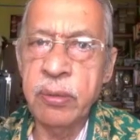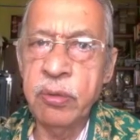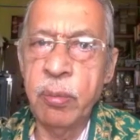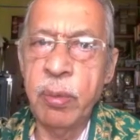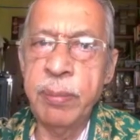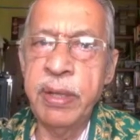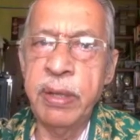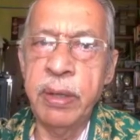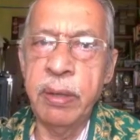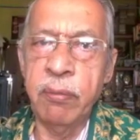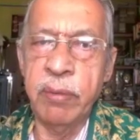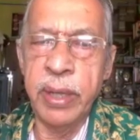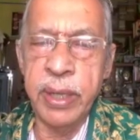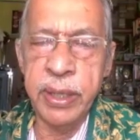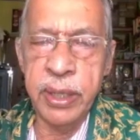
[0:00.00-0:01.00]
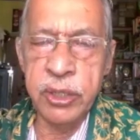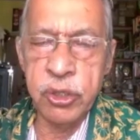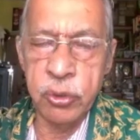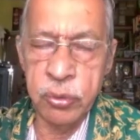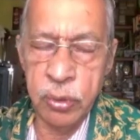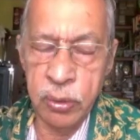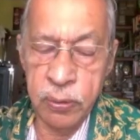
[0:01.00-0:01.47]
you may be wondering to
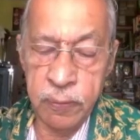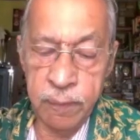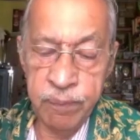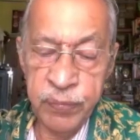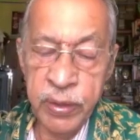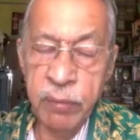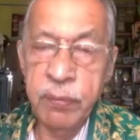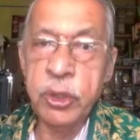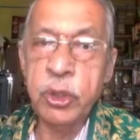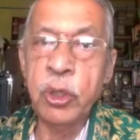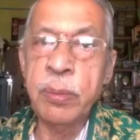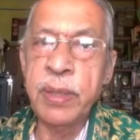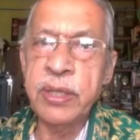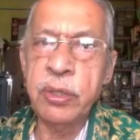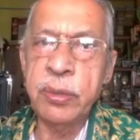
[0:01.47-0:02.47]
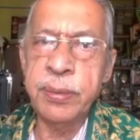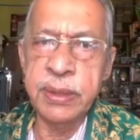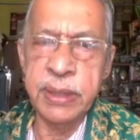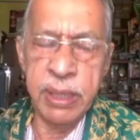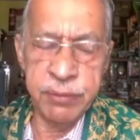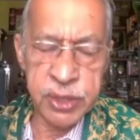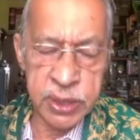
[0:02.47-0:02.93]
know, with Tirumala
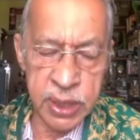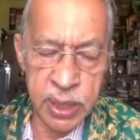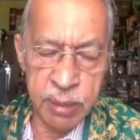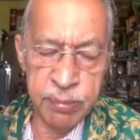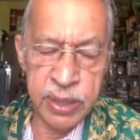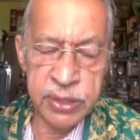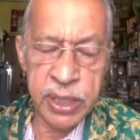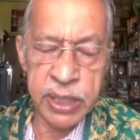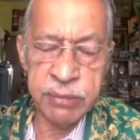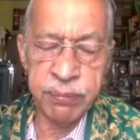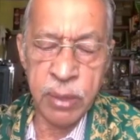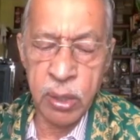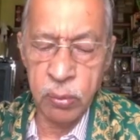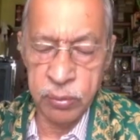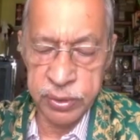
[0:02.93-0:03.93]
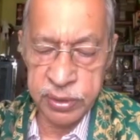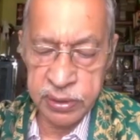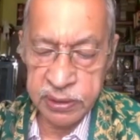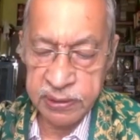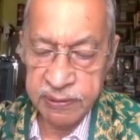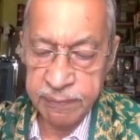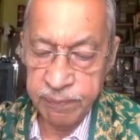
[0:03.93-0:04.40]
Devasthanam is as follows.
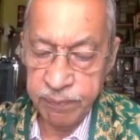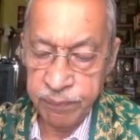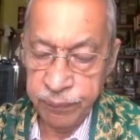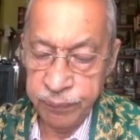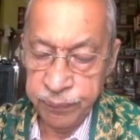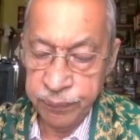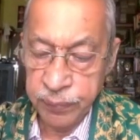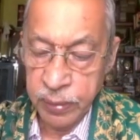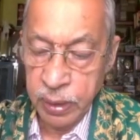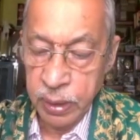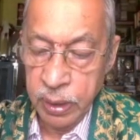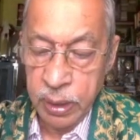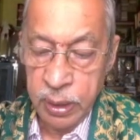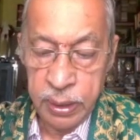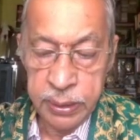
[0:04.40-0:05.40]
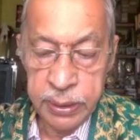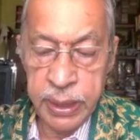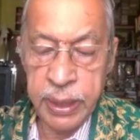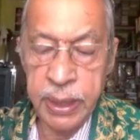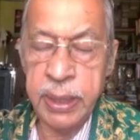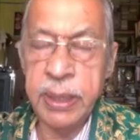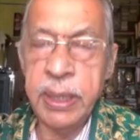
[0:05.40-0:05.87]

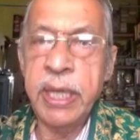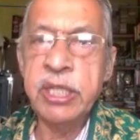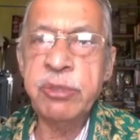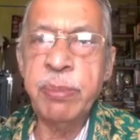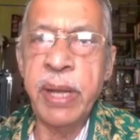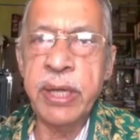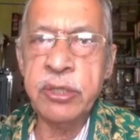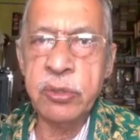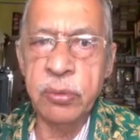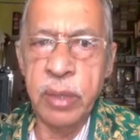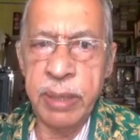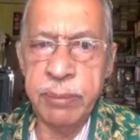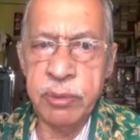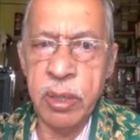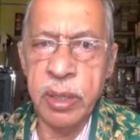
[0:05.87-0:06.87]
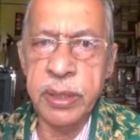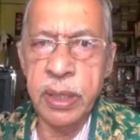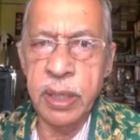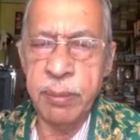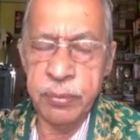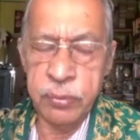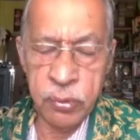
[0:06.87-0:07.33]
They dates back to, I'm talking
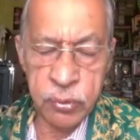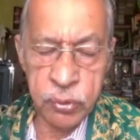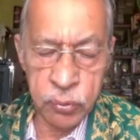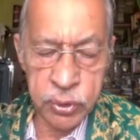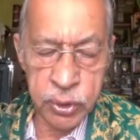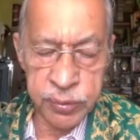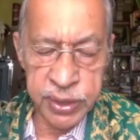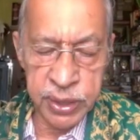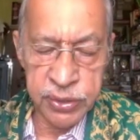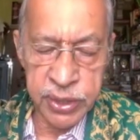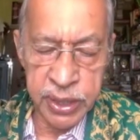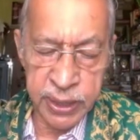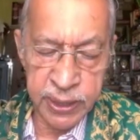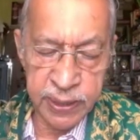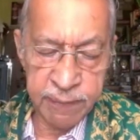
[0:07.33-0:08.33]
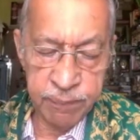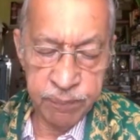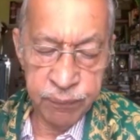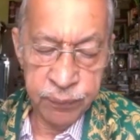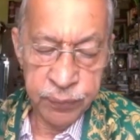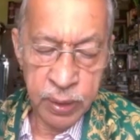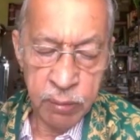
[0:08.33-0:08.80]
up to 2010
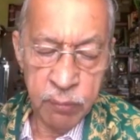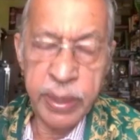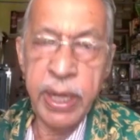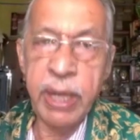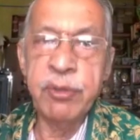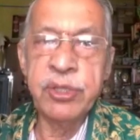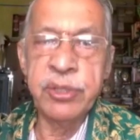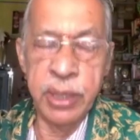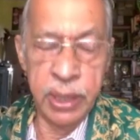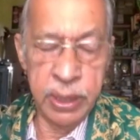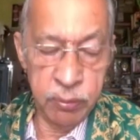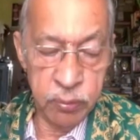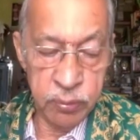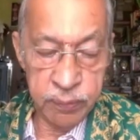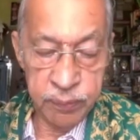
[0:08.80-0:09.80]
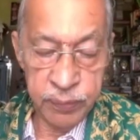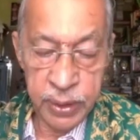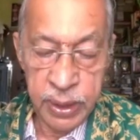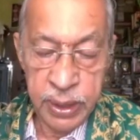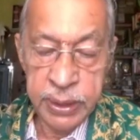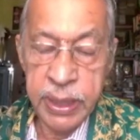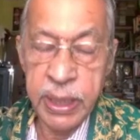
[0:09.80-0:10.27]
when I was relieved.
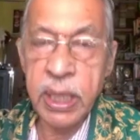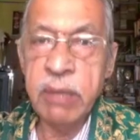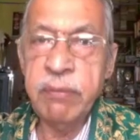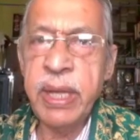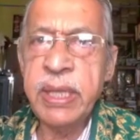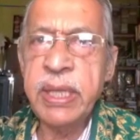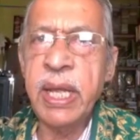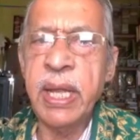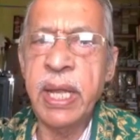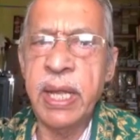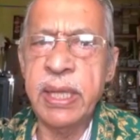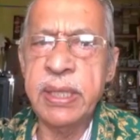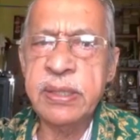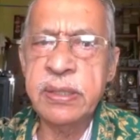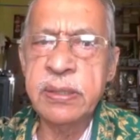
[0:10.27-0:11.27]
The Rig Veda has